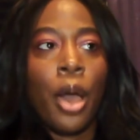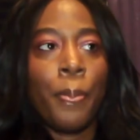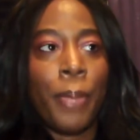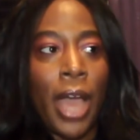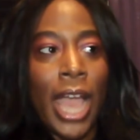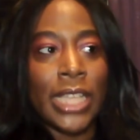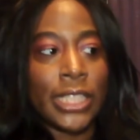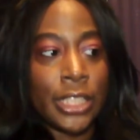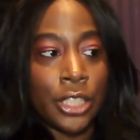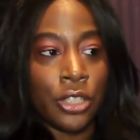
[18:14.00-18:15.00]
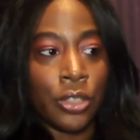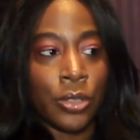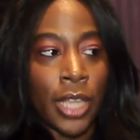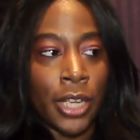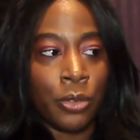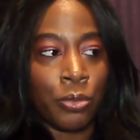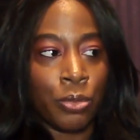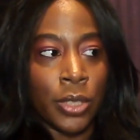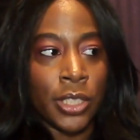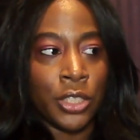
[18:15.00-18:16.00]
but I still like
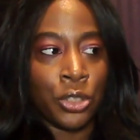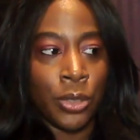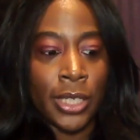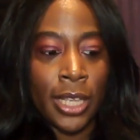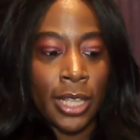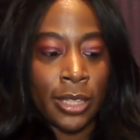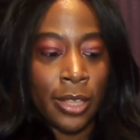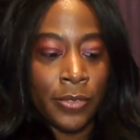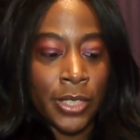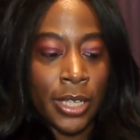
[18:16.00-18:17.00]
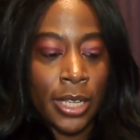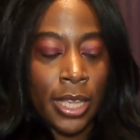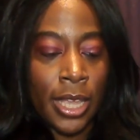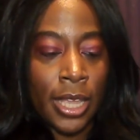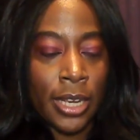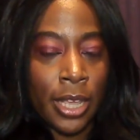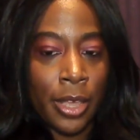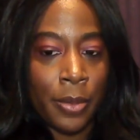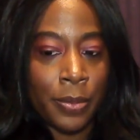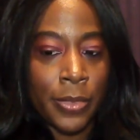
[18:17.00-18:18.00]
really enjoyed it and loved it. And
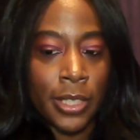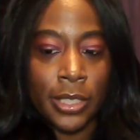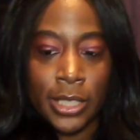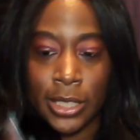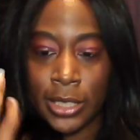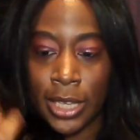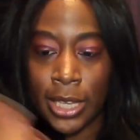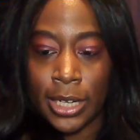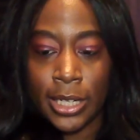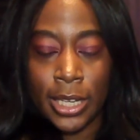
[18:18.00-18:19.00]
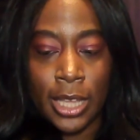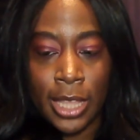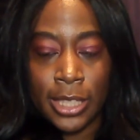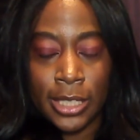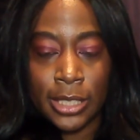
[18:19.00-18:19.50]
the lead kid in it, I think